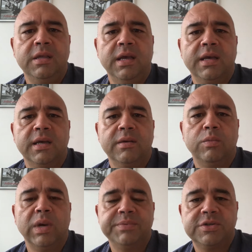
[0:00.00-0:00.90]

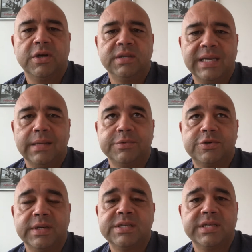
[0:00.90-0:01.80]
Website Gallup
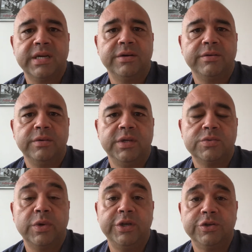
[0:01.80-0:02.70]
Strength Center is
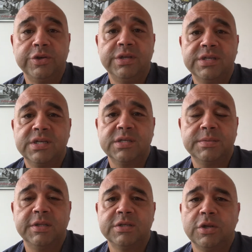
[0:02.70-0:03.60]
where you do the
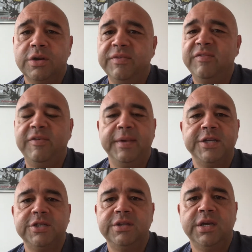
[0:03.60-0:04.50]
assessment. There's a lot of
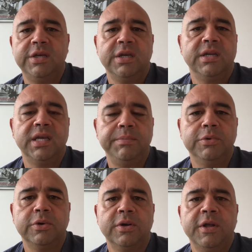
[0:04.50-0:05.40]
information there. You get an
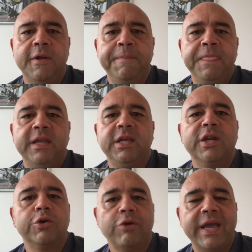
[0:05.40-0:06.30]
ebook and you get
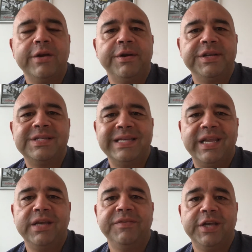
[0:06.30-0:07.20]
a greater
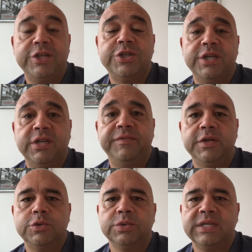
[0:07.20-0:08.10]
understanding of each
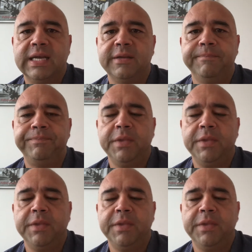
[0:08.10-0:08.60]
individual talent.